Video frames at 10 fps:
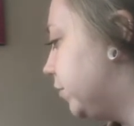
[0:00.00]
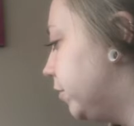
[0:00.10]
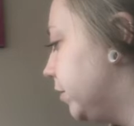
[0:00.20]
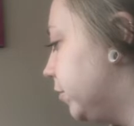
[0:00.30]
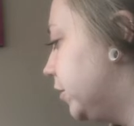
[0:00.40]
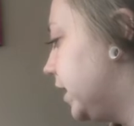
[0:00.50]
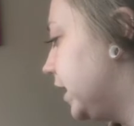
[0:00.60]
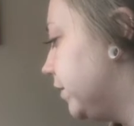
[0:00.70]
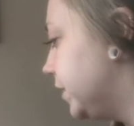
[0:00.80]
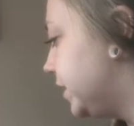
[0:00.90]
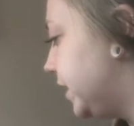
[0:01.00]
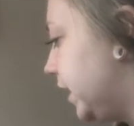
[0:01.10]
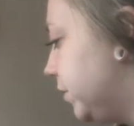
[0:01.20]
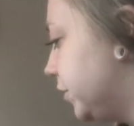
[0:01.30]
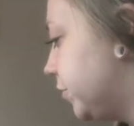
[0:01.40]
but we will kind of
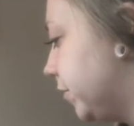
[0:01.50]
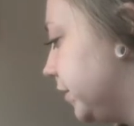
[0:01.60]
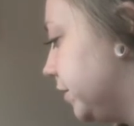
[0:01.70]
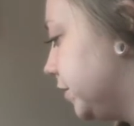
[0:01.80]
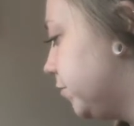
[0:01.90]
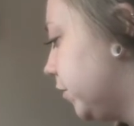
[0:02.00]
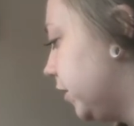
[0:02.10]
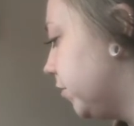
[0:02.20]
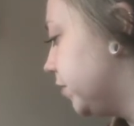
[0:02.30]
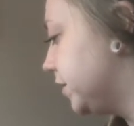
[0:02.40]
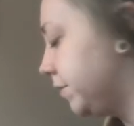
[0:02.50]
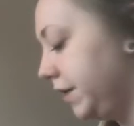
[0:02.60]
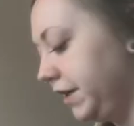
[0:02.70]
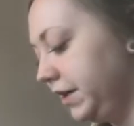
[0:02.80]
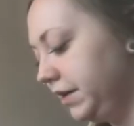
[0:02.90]
establish where those were once
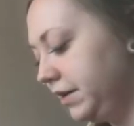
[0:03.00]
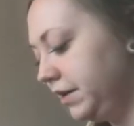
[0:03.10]
we